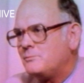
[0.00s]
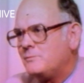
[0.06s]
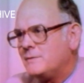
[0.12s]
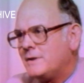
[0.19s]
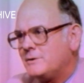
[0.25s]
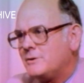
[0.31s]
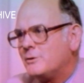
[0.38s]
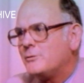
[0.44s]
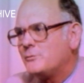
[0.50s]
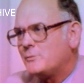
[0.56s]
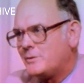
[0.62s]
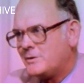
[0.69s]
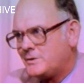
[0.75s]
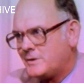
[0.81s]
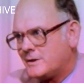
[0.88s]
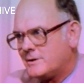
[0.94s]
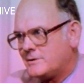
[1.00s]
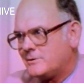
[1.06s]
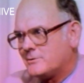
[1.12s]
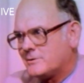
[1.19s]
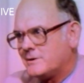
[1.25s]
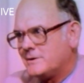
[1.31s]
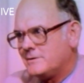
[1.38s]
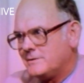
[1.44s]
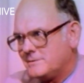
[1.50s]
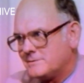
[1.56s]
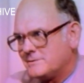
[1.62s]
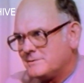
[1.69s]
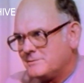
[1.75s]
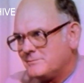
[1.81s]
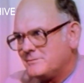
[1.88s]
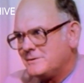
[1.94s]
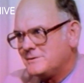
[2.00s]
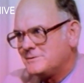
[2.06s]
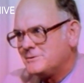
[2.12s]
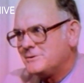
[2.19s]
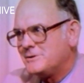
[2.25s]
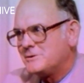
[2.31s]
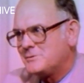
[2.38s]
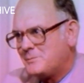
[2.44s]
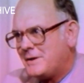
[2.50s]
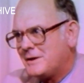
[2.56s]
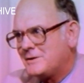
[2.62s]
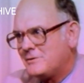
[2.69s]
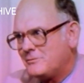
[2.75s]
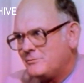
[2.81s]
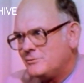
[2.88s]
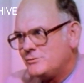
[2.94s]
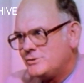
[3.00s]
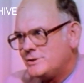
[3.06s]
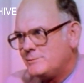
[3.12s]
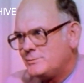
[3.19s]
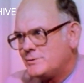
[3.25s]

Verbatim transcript: That goes with the territory, is, a, is to expect a few cheap